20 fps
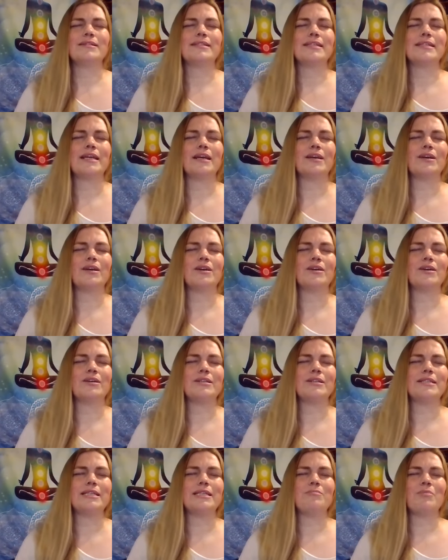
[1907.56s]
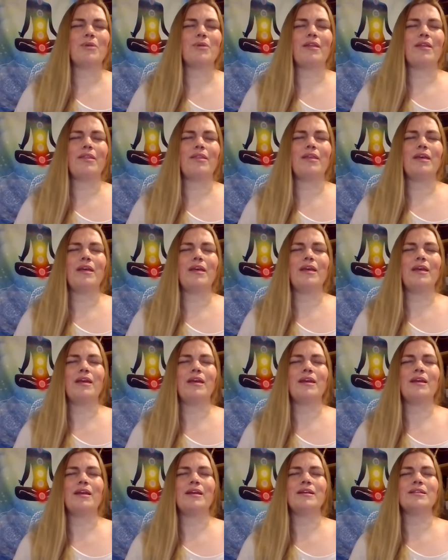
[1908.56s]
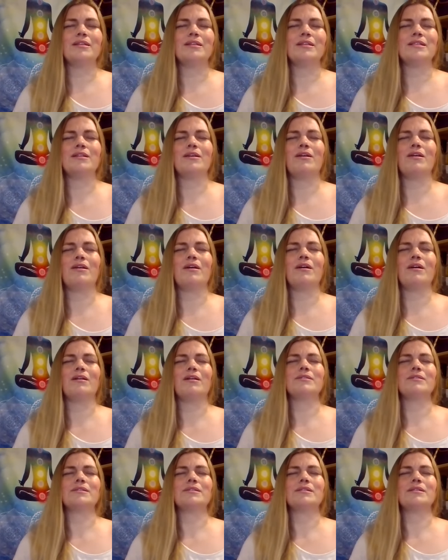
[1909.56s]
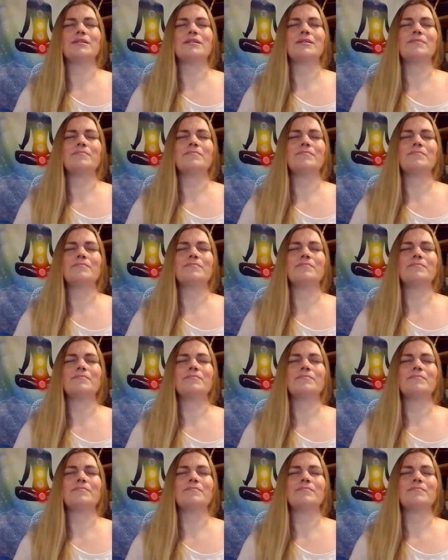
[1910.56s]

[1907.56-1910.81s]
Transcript: Take a good deep breath into the heart